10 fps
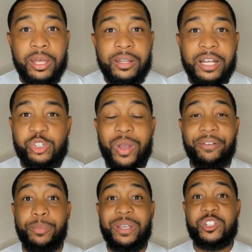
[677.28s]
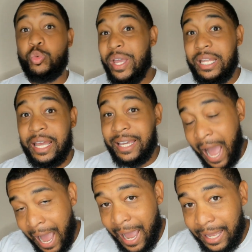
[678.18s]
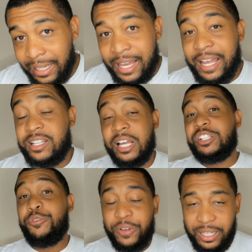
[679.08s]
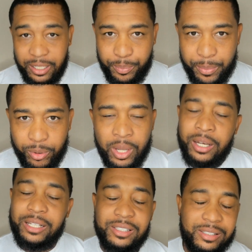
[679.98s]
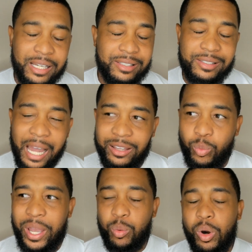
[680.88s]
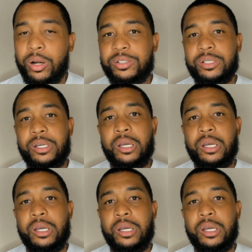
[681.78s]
that you have to be sweet and kind and touchy-feely to people. That's just not the way it works.